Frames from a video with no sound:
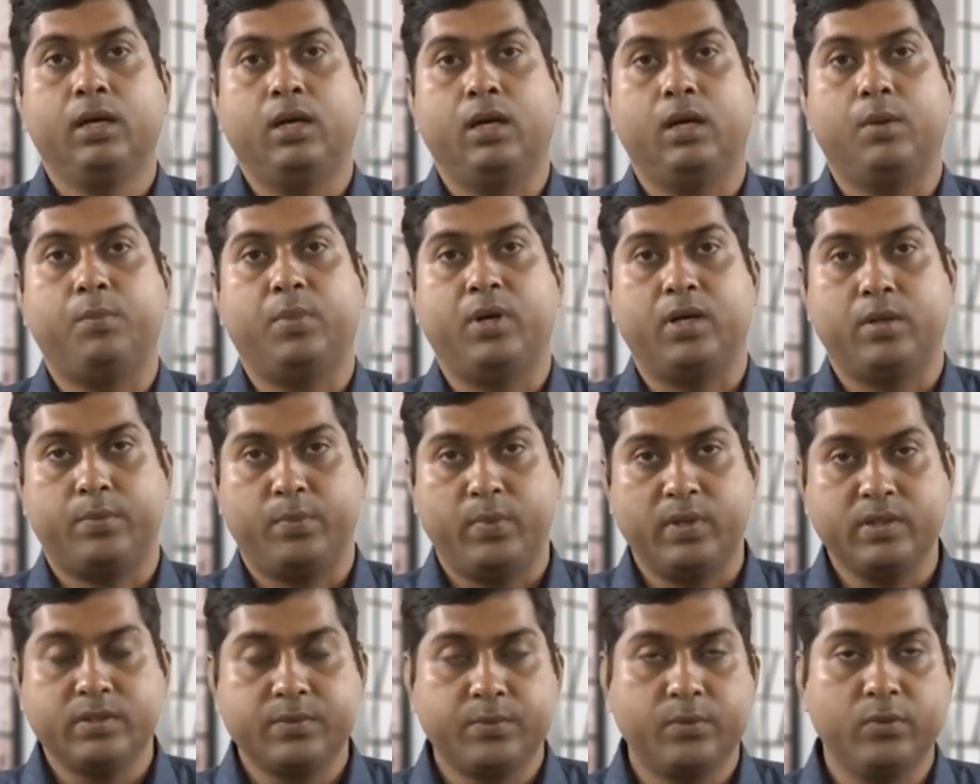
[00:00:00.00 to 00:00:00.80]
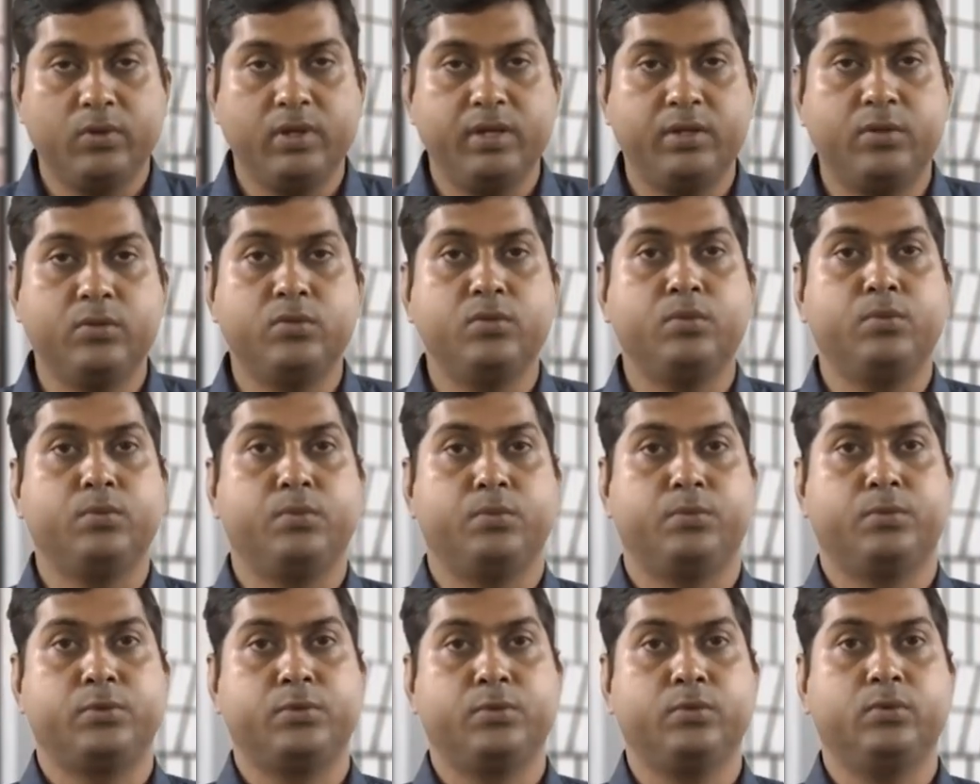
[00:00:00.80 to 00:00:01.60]
uh, purposefully to
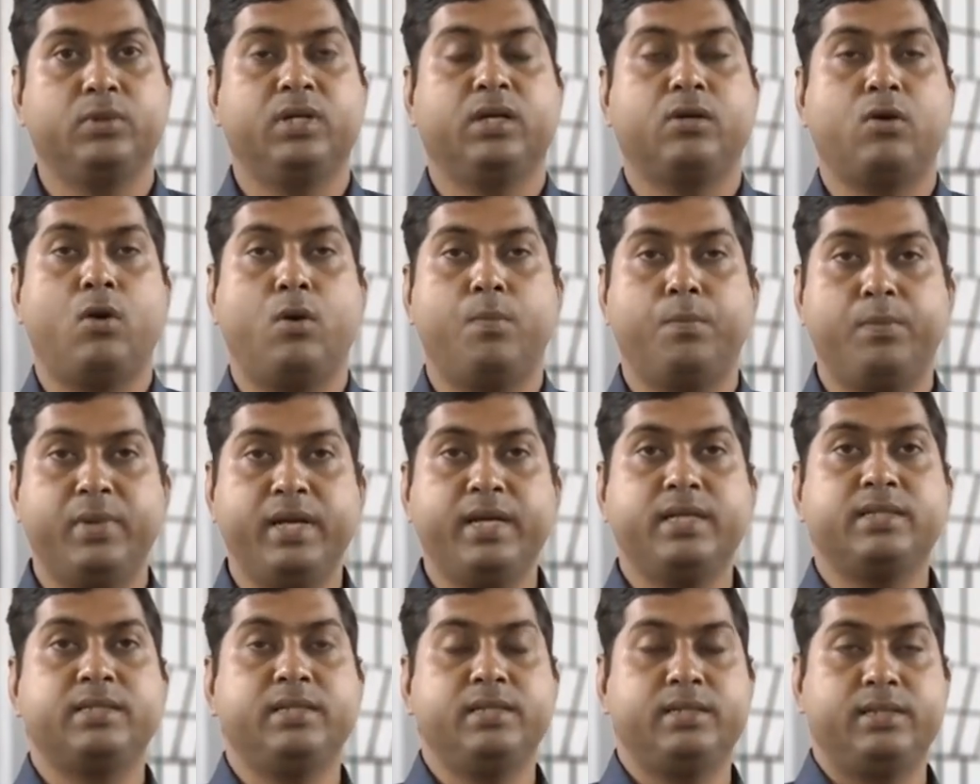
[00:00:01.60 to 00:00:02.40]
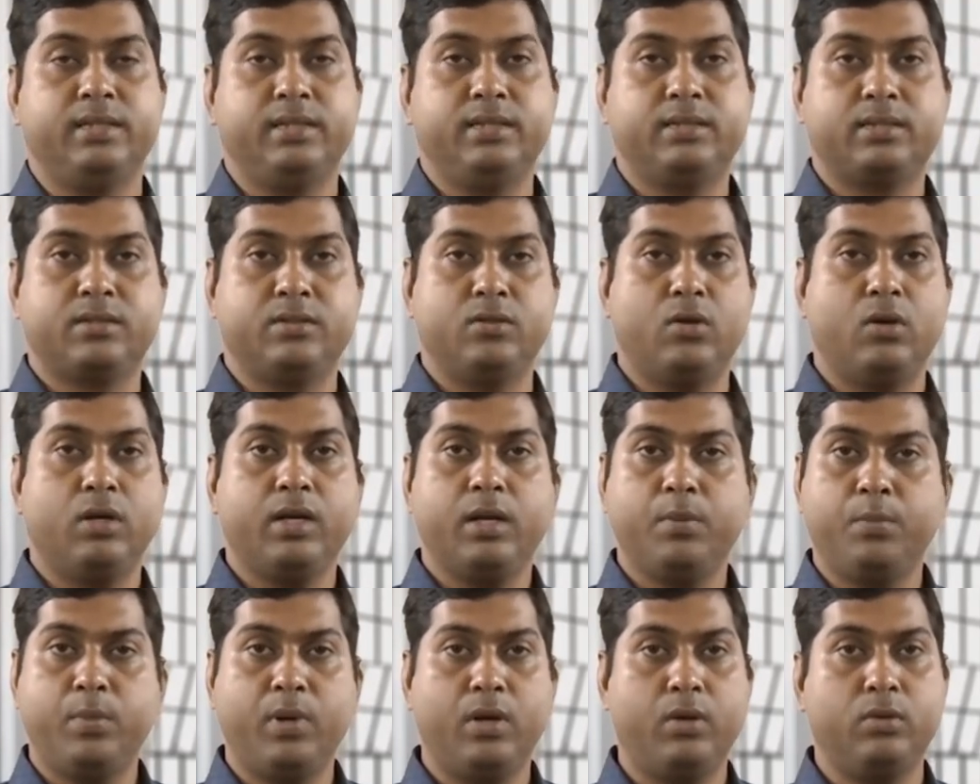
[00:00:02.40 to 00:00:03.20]
show the complexity it is
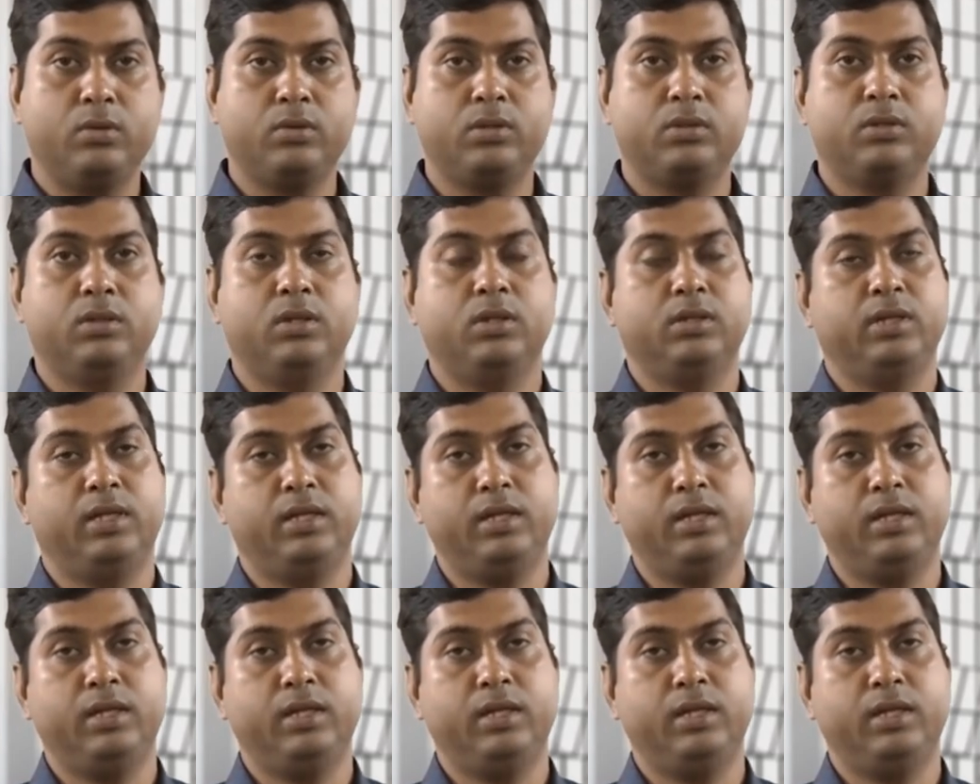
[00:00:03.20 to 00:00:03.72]
not about uh,